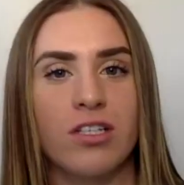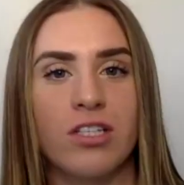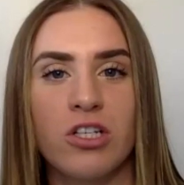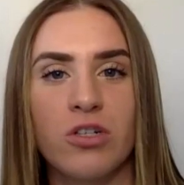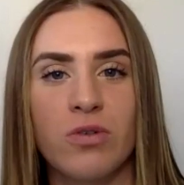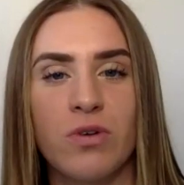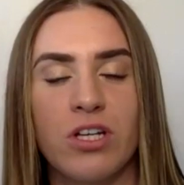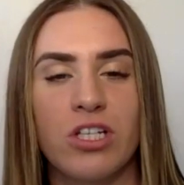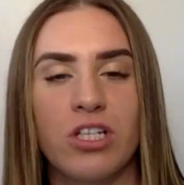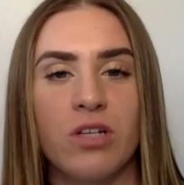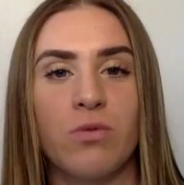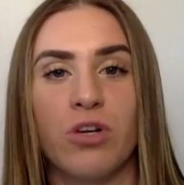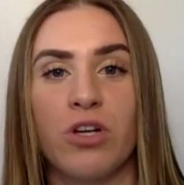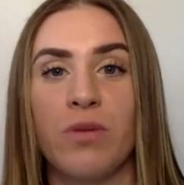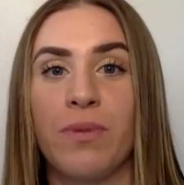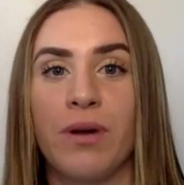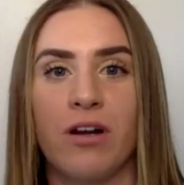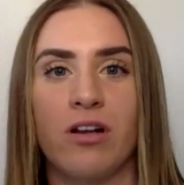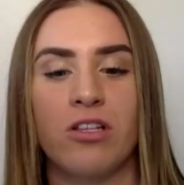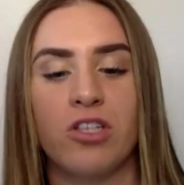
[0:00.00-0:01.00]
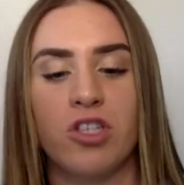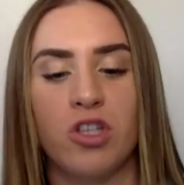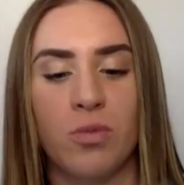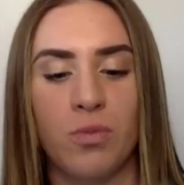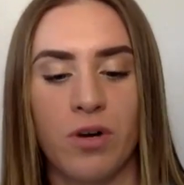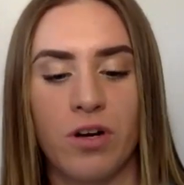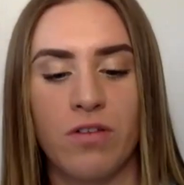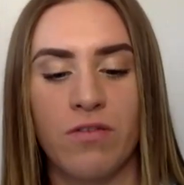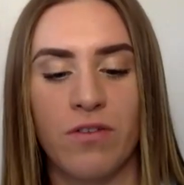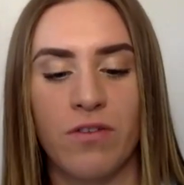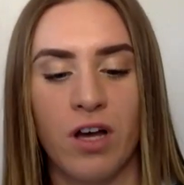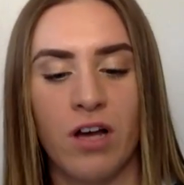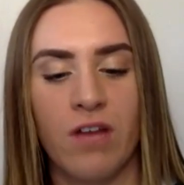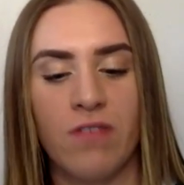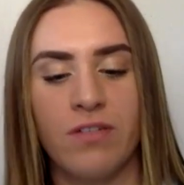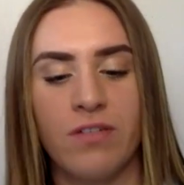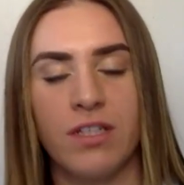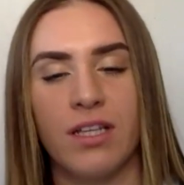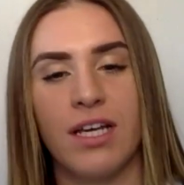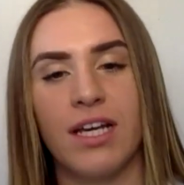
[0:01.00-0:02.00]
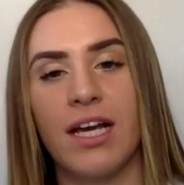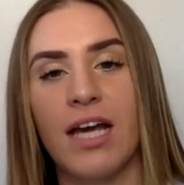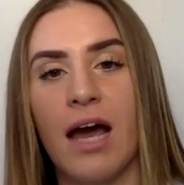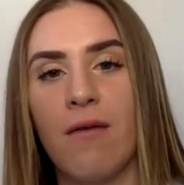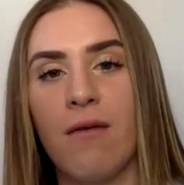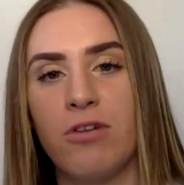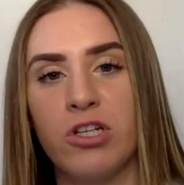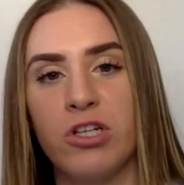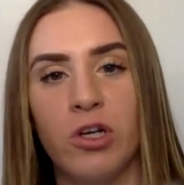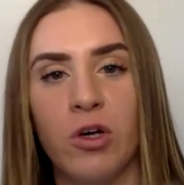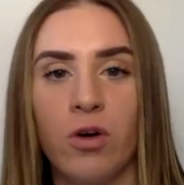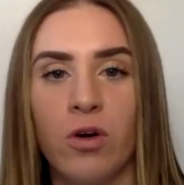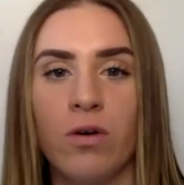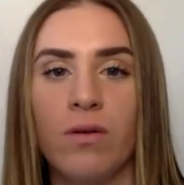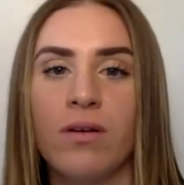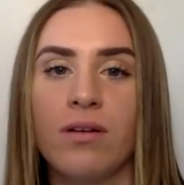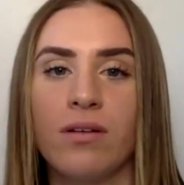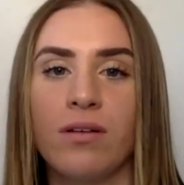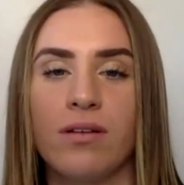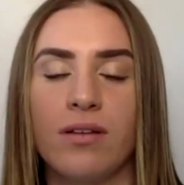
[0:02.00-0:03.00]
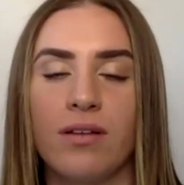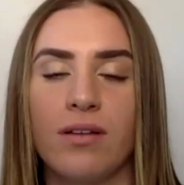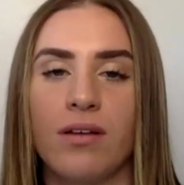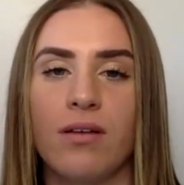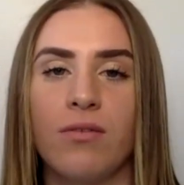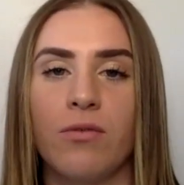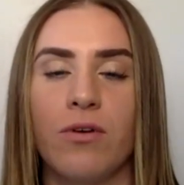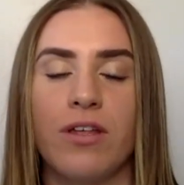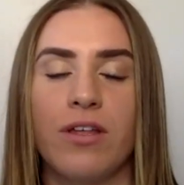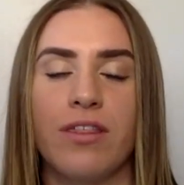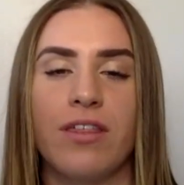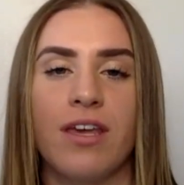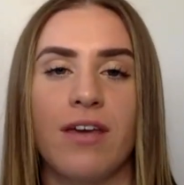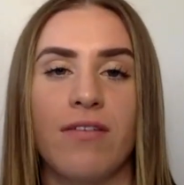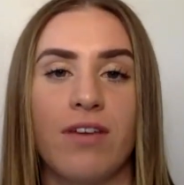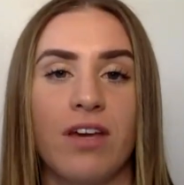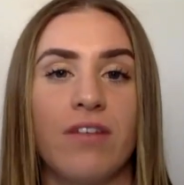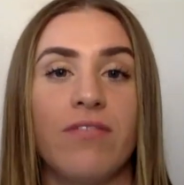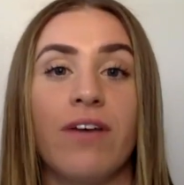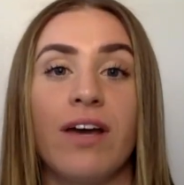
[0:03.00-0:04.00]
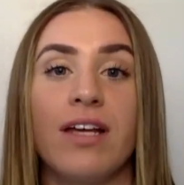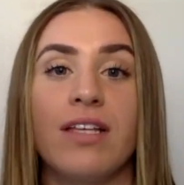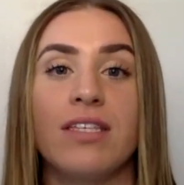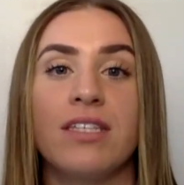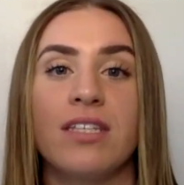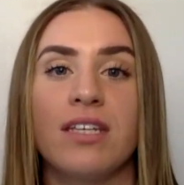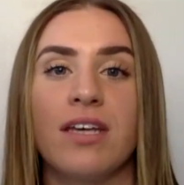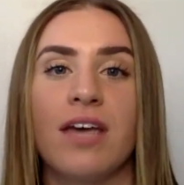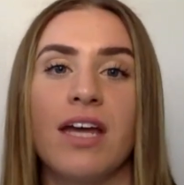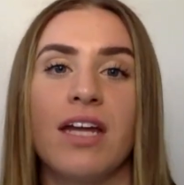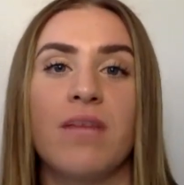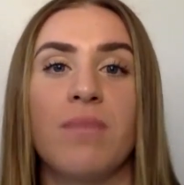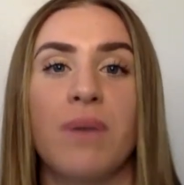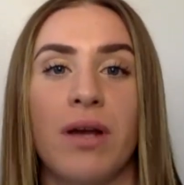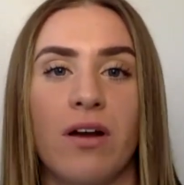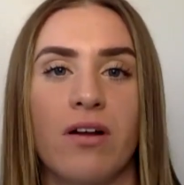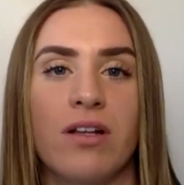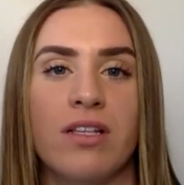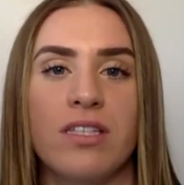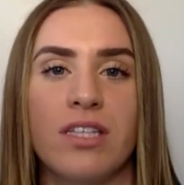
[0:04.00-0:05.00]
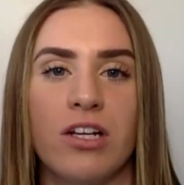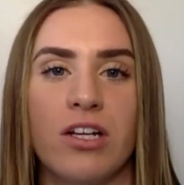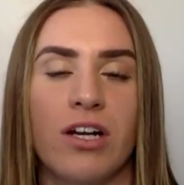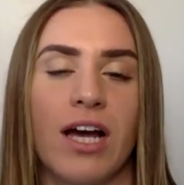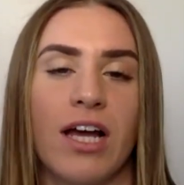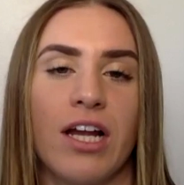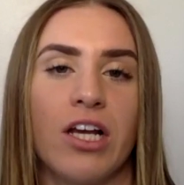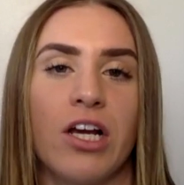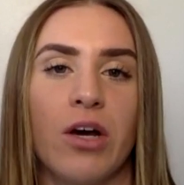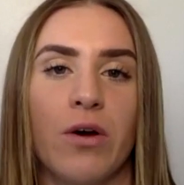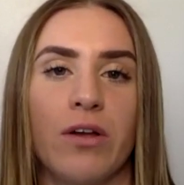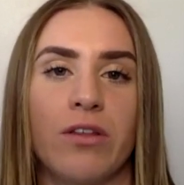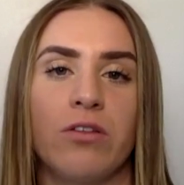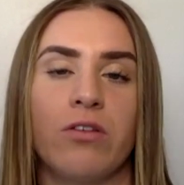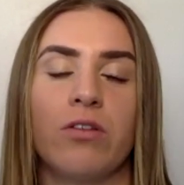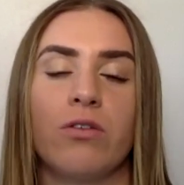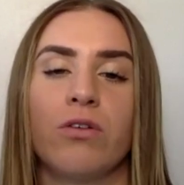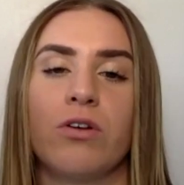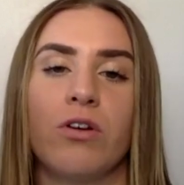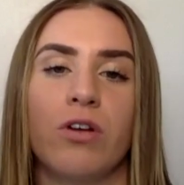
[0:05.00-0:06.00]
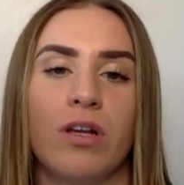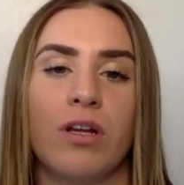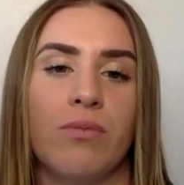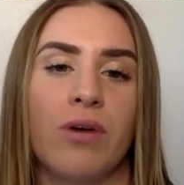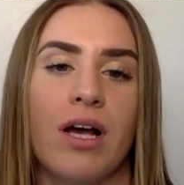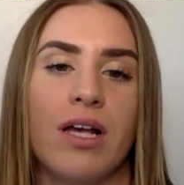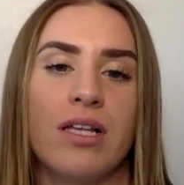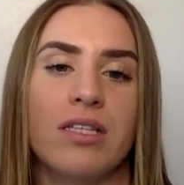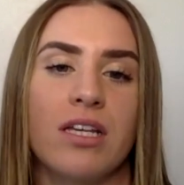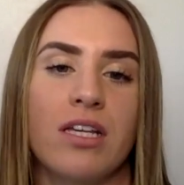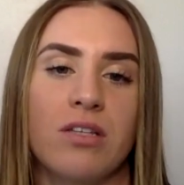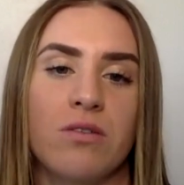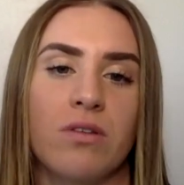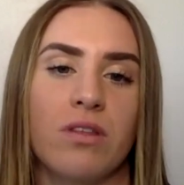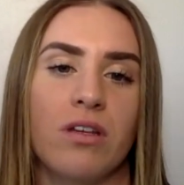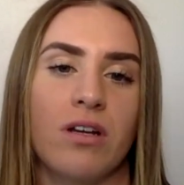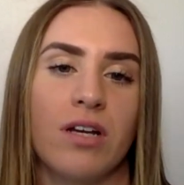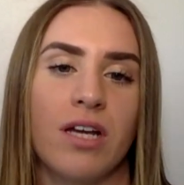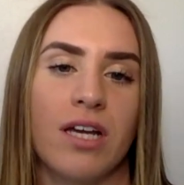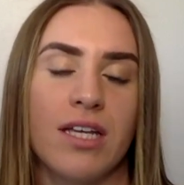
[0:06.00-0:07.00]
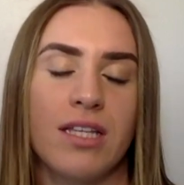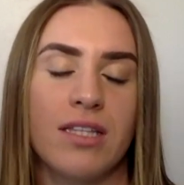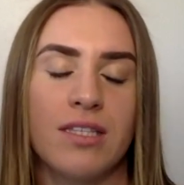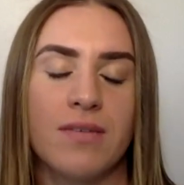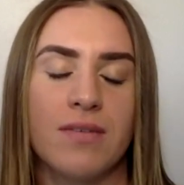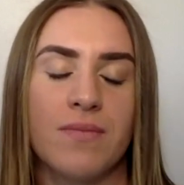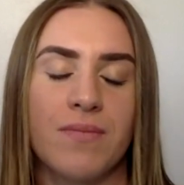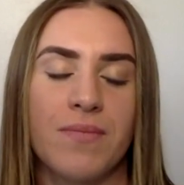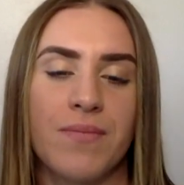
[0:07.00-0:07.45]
situation, were your parents super involved, and, like, how would you go with giving advice to any parents that are kind of going through the recruiting process with their kids?